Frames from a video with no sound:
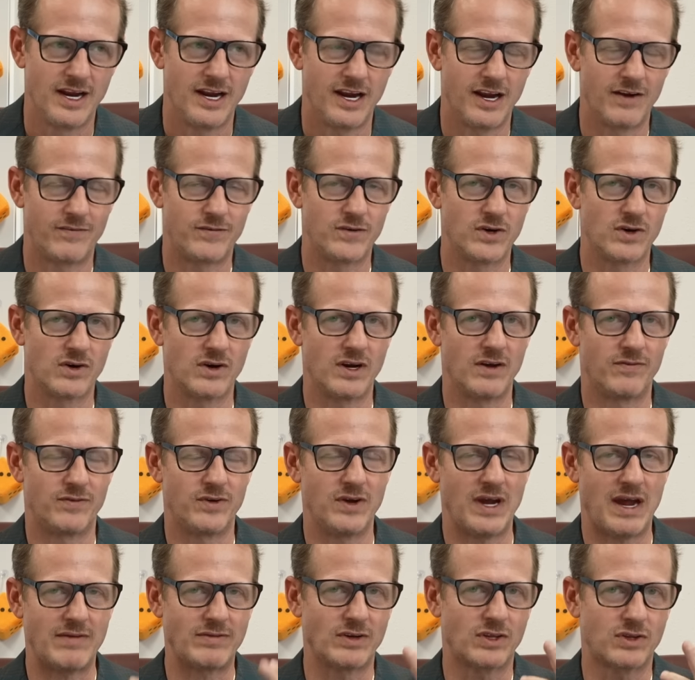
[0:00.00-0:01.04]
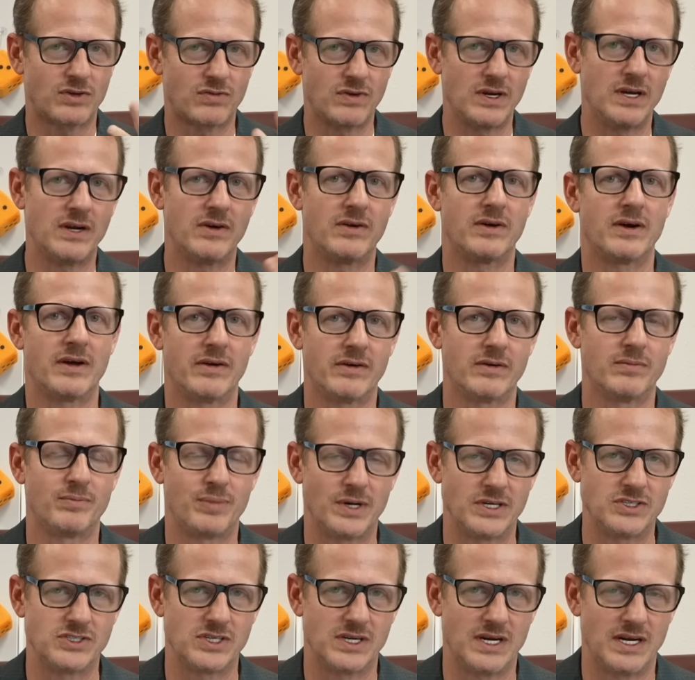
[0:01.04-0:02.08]
If you have a $300
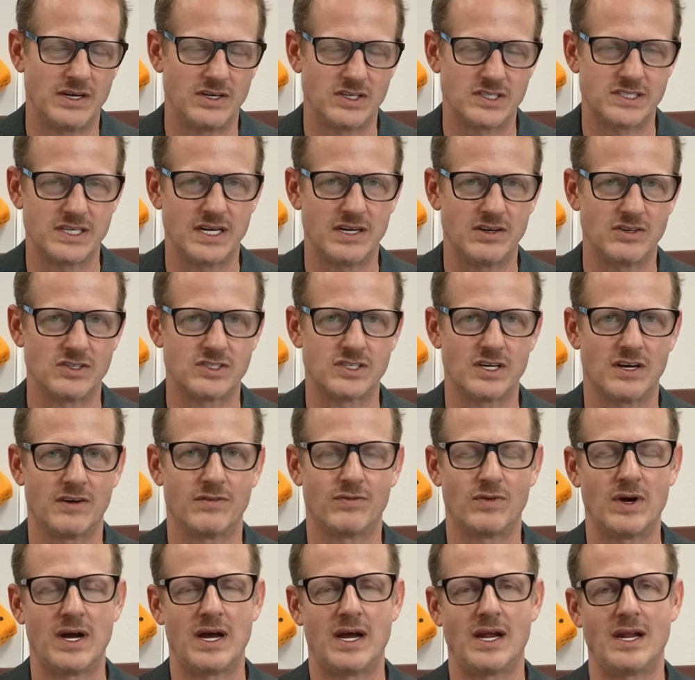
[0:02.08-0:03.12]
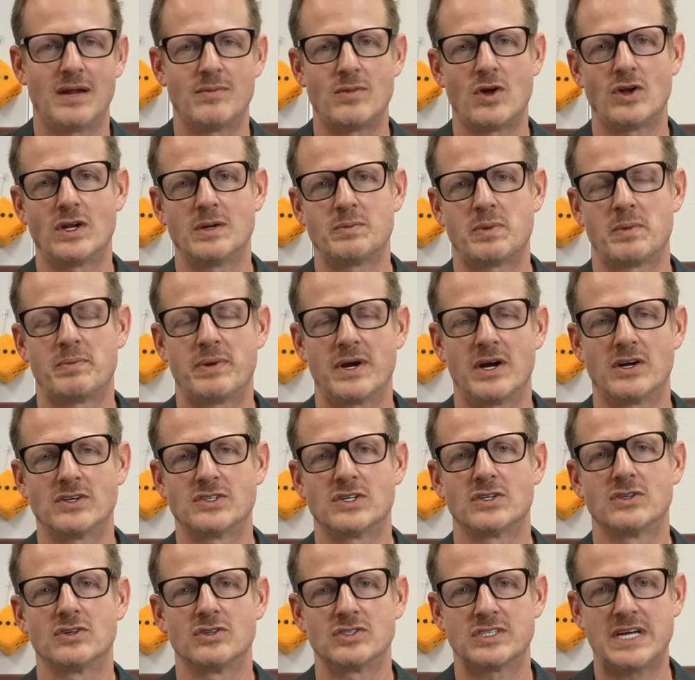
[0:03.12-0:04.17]
budget and you say to yourself, well, I'm only prepared
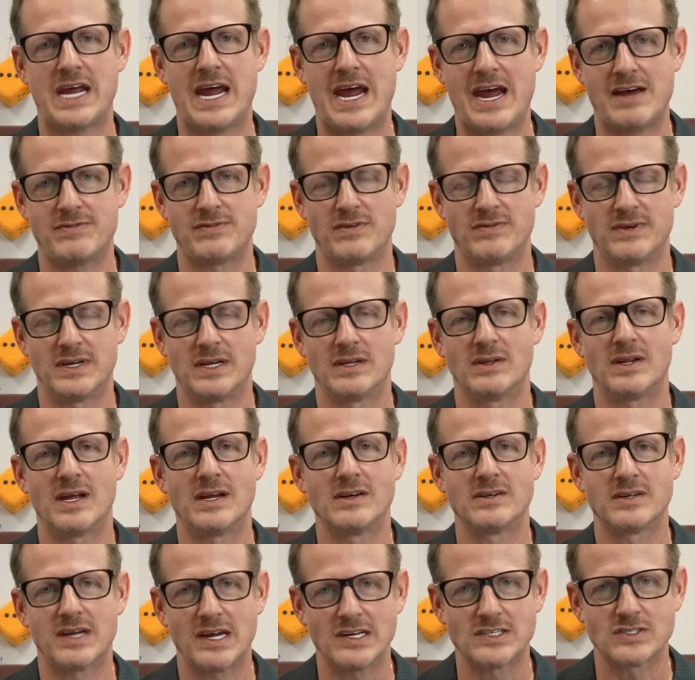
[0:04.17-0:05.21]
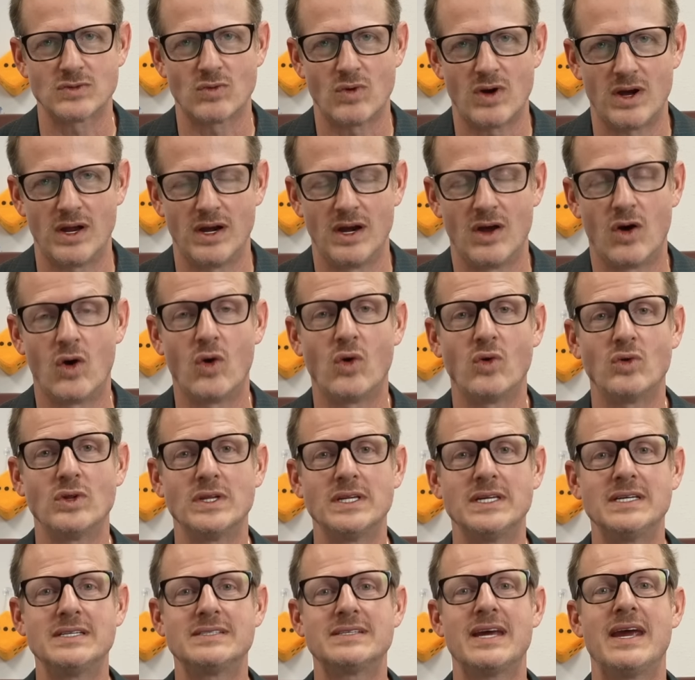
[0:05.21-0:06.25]
to lose half of it, then guess what?
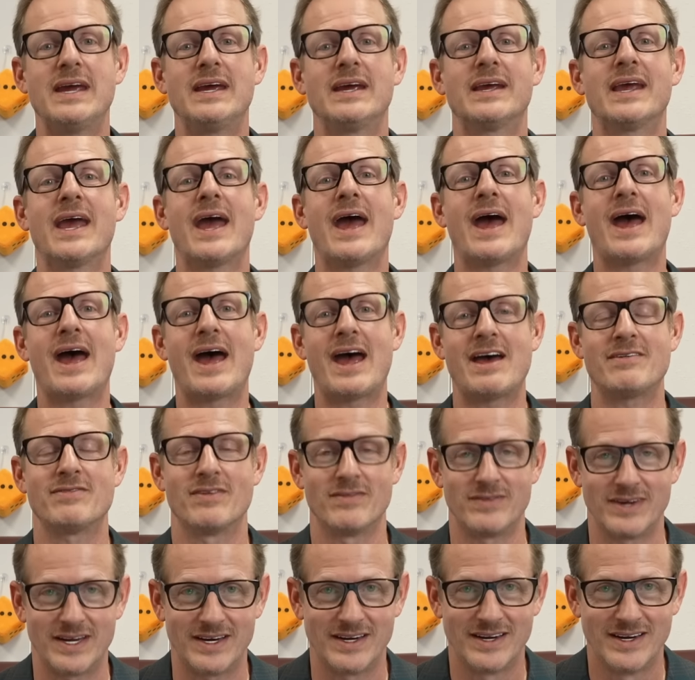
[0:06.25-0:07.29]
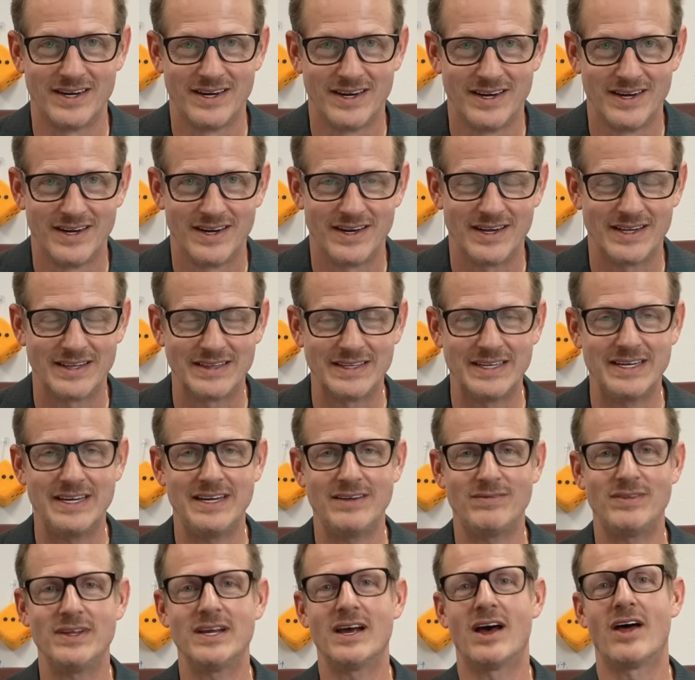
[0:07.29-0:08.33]
Only take half of it.
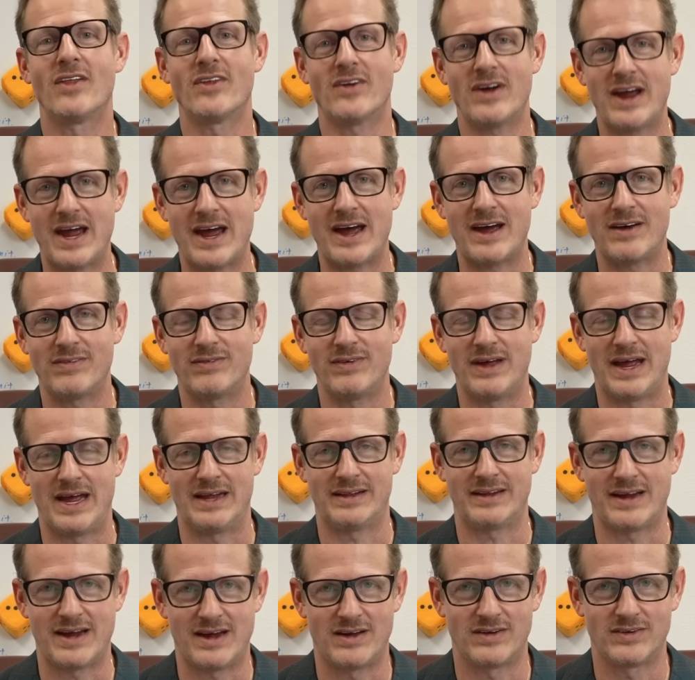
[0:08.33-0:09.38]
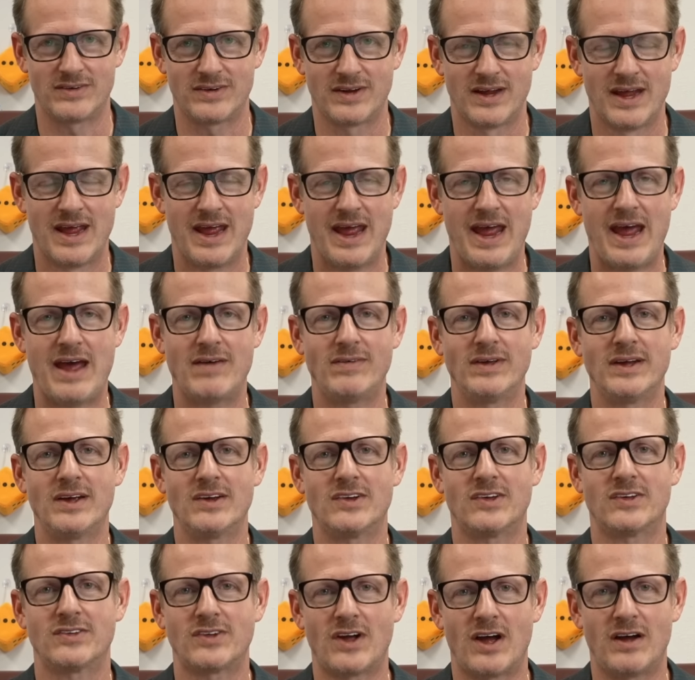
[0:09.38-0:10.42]
Leave the other half at the house. Having a
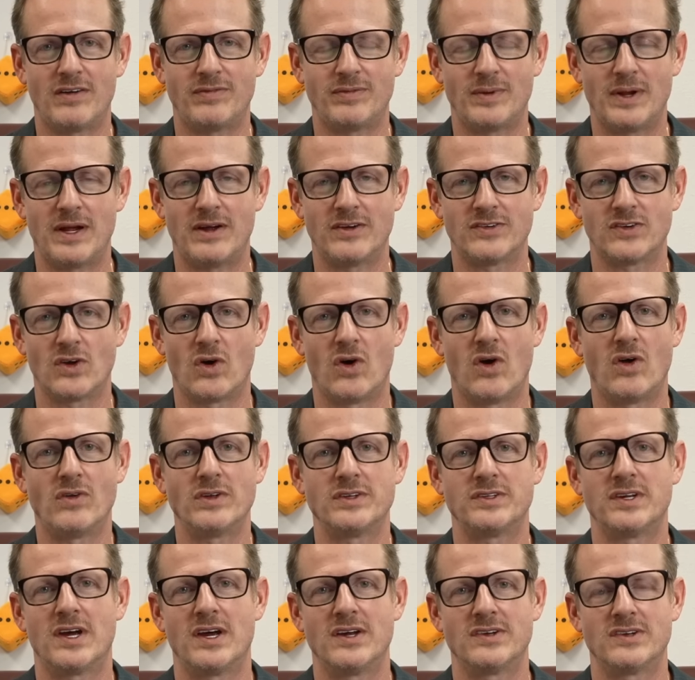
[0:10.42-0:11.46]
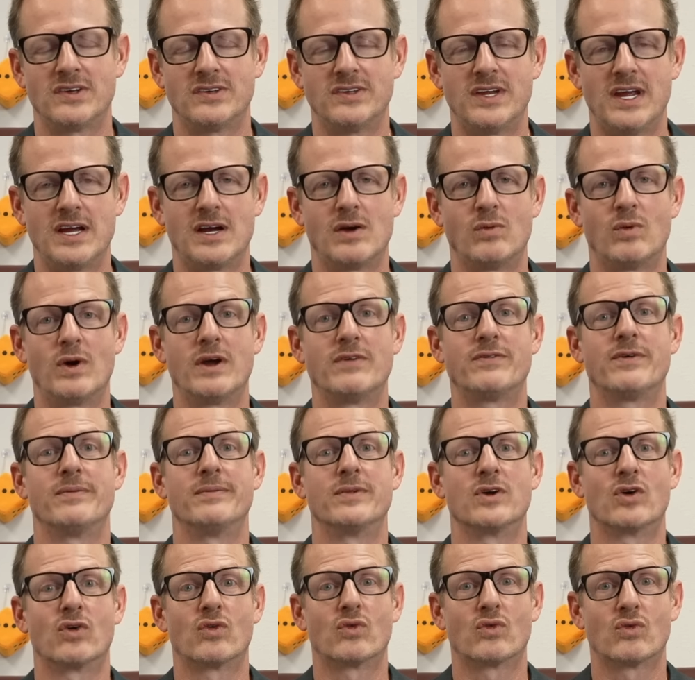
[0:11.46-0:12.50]
stop loss, all it does is take away from
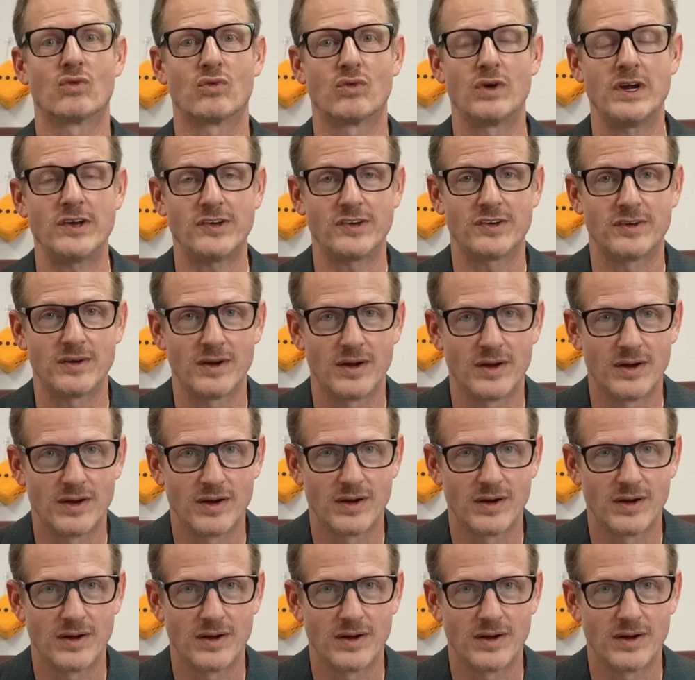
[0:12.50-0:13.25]
your risk